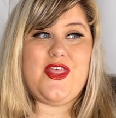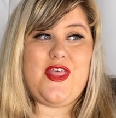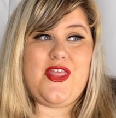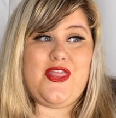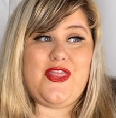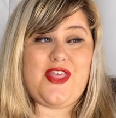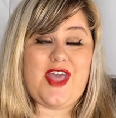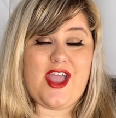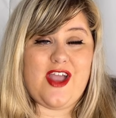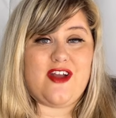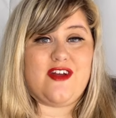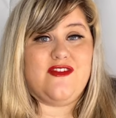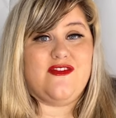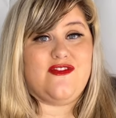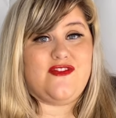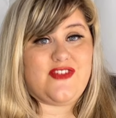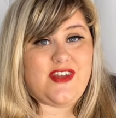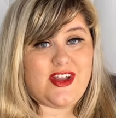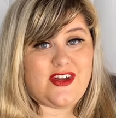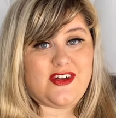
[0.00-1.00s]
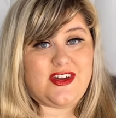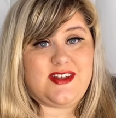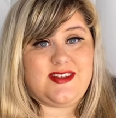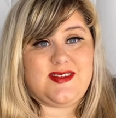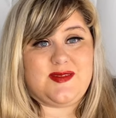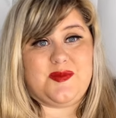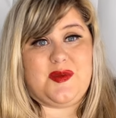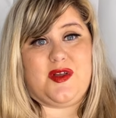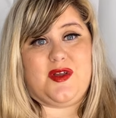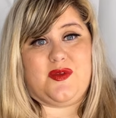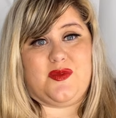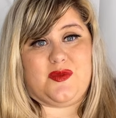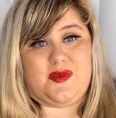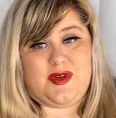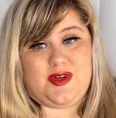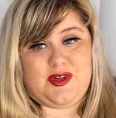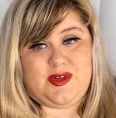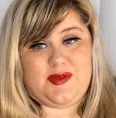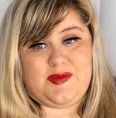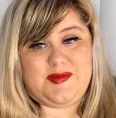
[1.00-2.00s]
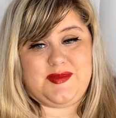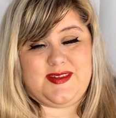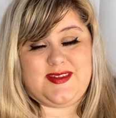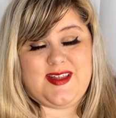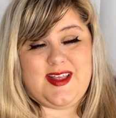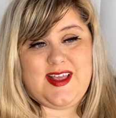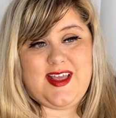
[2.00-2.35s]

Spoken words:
They are very small rooms,